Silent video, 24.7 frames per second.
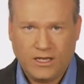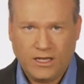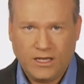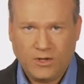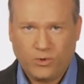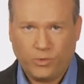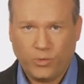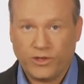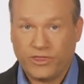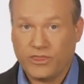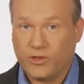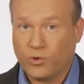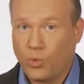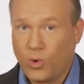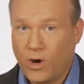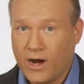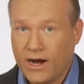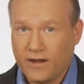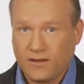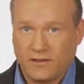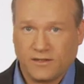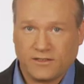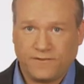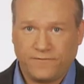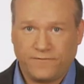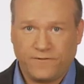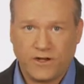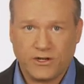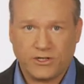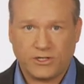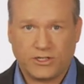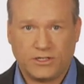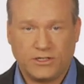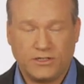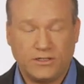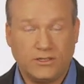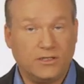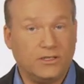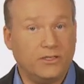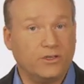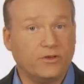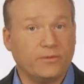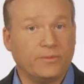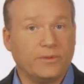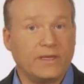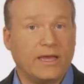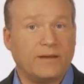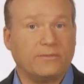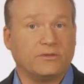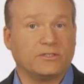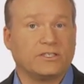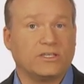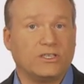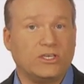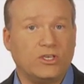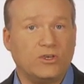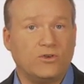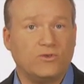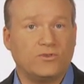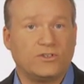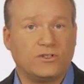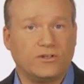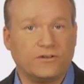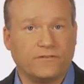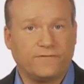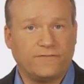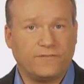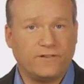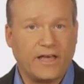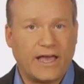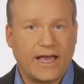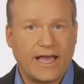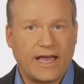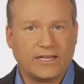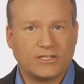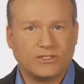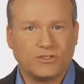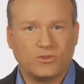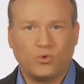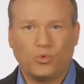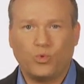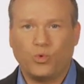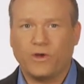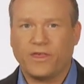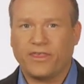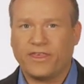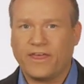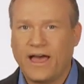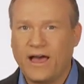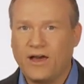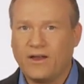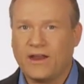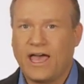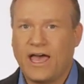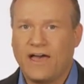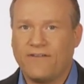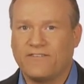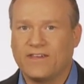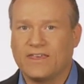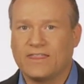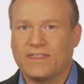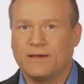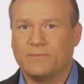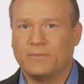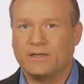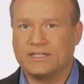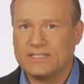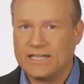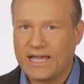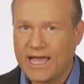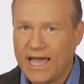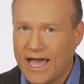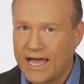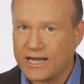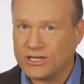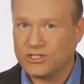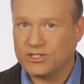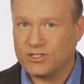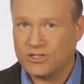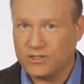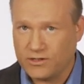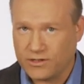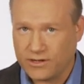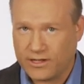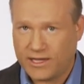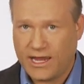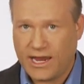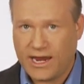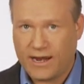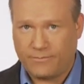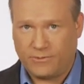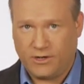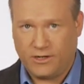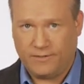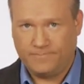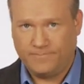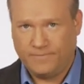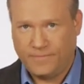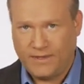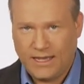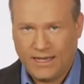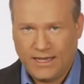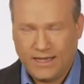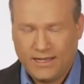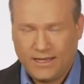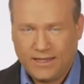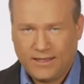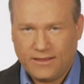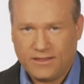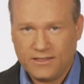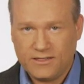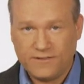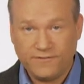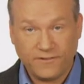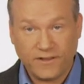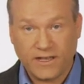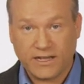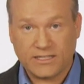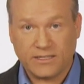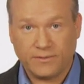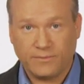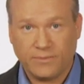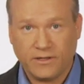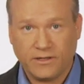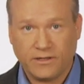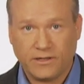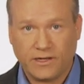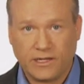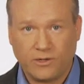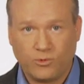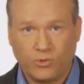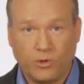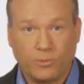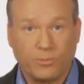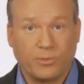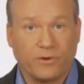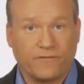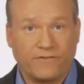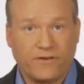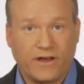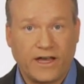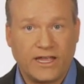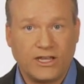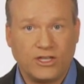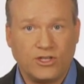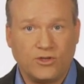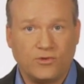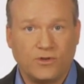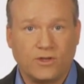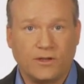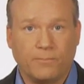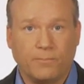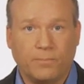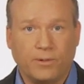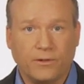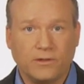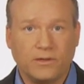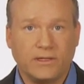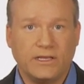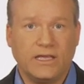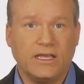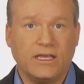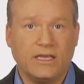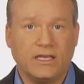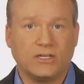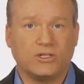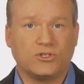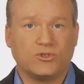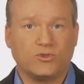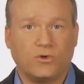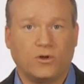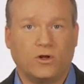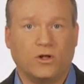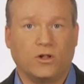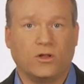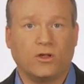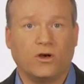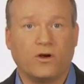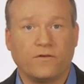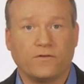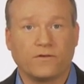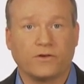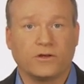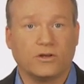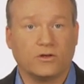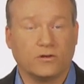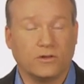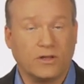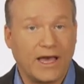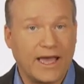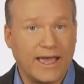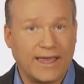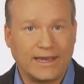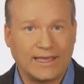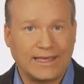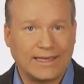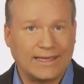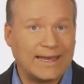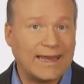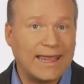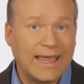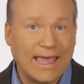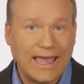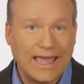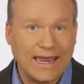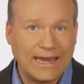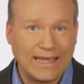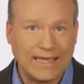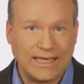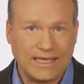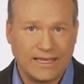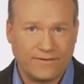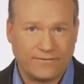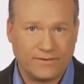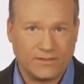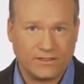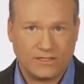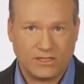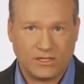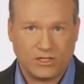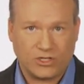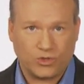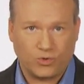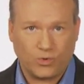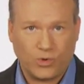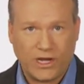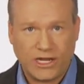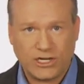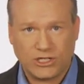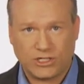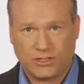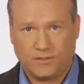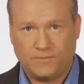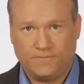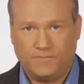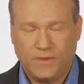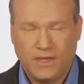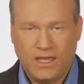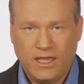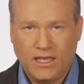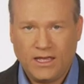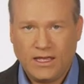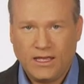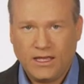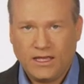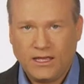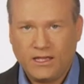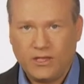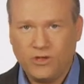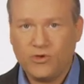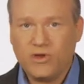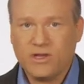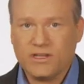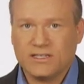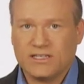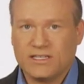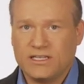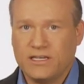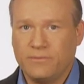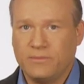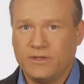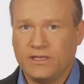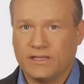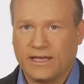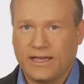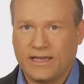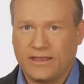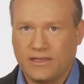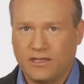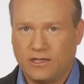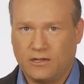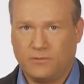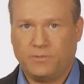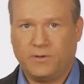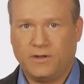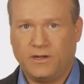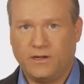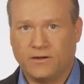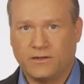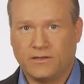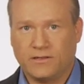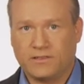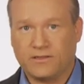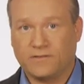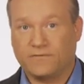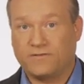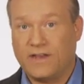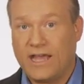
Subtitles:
With the wireless function, you'll be able to use your flash without having them attached to your camera. This flexibility will provide you complete control over your lighting in any given situation. You can simulate the appearance of